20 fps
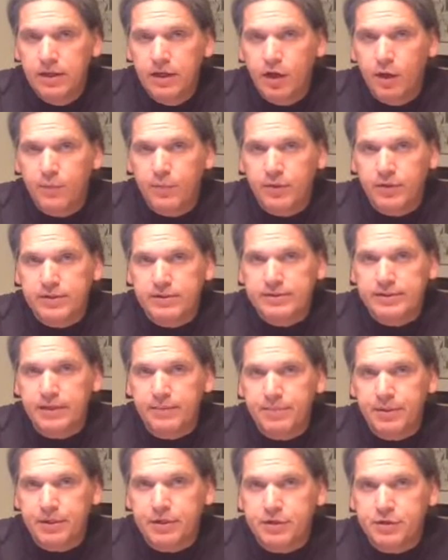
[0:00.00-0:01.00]
hope you can see a
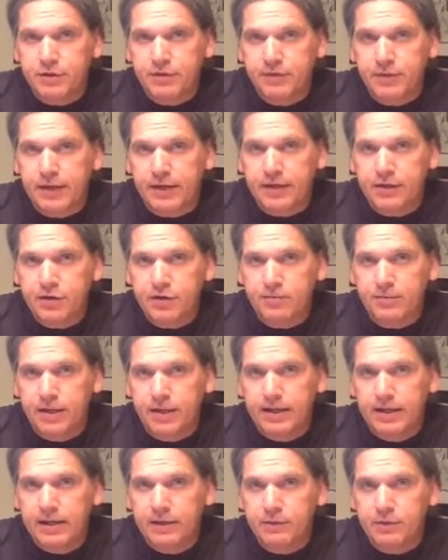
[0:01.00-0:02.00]
picture of that in your
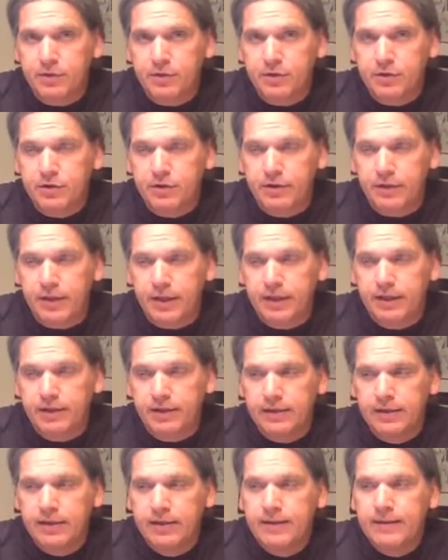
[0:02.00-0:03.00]
mind when you're doing
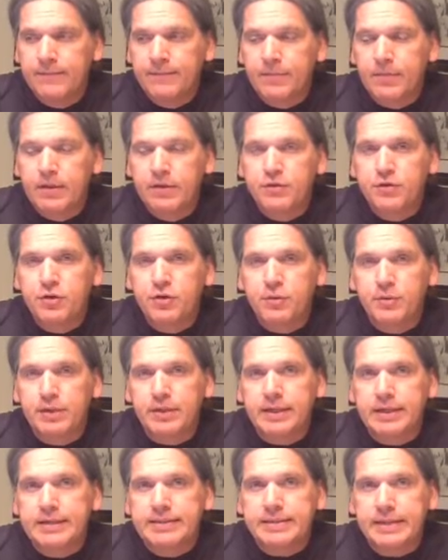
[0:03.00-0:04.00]
that, to
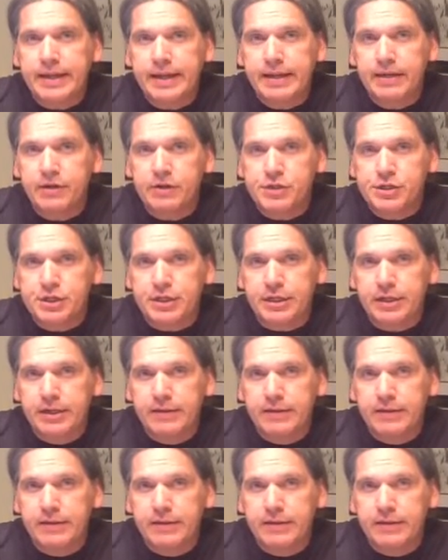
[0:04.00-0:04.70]
release energy.